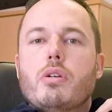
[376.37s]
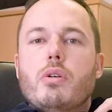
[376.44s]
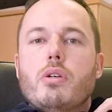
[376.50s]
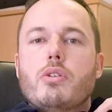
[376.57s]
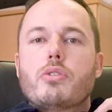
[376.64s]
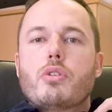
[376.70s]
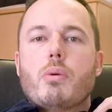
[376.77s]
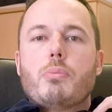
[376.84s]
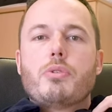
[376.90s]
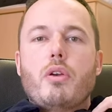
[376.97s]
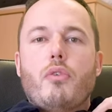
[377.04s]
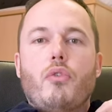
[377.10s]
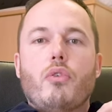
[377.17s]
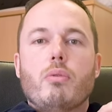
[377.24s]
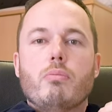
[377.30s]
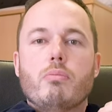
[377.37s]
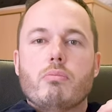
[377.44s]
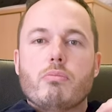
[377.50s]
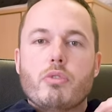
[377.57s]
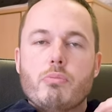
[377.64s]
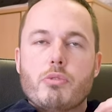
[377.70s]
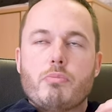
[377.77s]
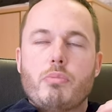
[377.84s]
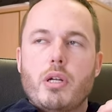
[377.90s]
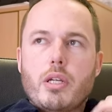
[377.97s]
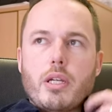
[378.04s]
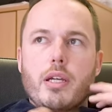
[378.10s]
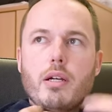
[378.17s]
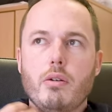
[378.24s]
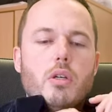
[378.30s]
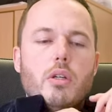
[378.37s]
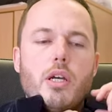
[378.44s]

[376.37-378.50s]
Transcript: it stops it from, from spreading out.